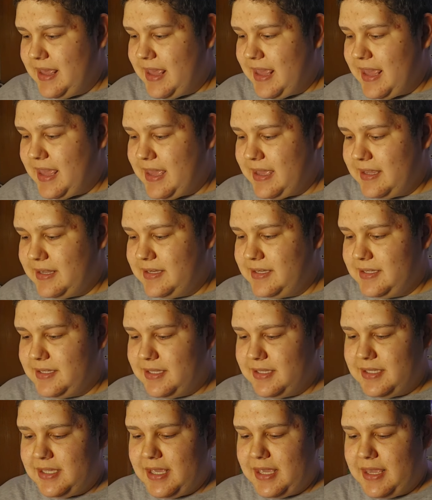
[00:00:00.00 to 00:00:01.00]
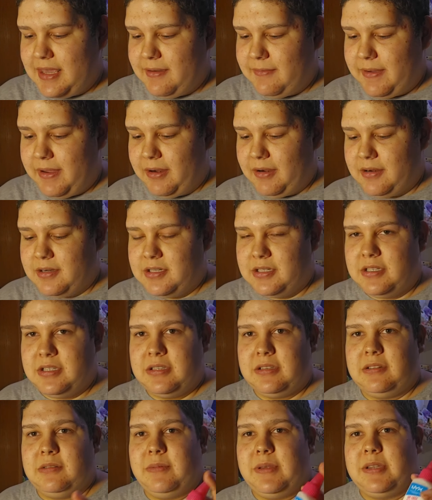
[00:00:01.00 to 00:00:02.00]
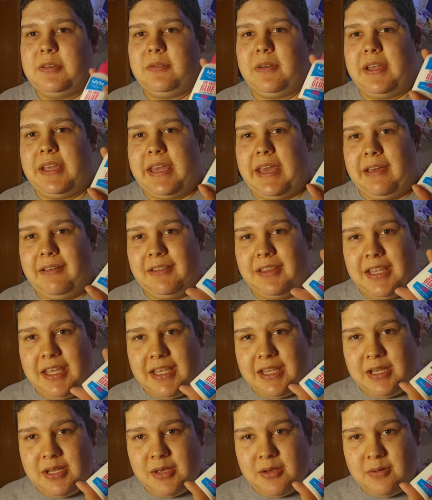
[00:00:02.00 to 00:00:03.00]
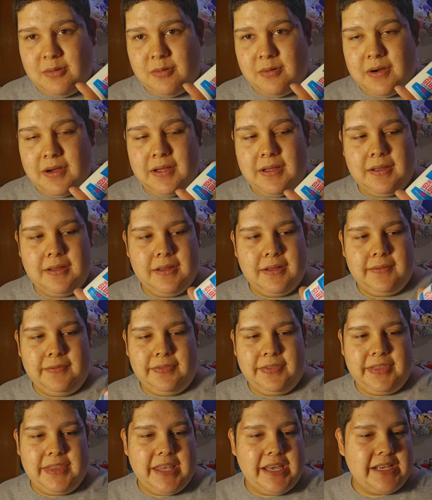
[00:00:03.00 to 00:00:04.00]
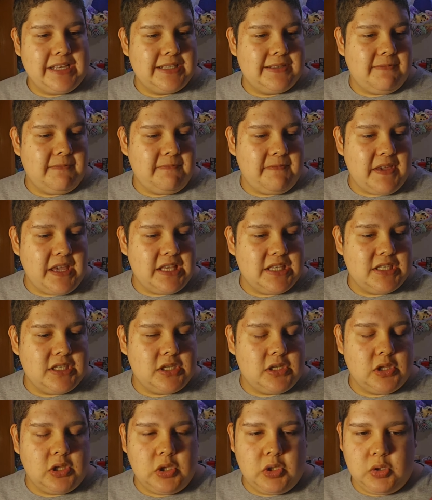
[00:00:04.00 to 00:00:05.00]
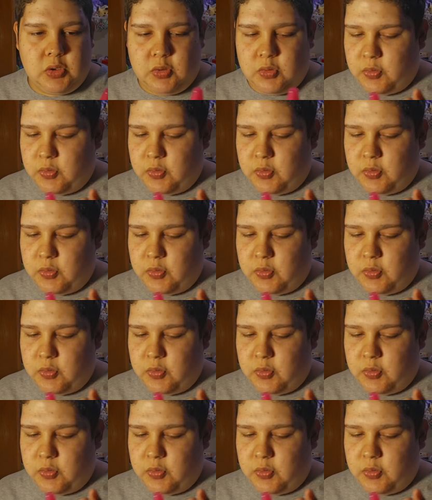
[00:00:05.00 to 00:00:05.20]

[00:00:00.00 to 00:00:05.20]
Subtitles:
And today we are just going to be trying out the new NYX face glue.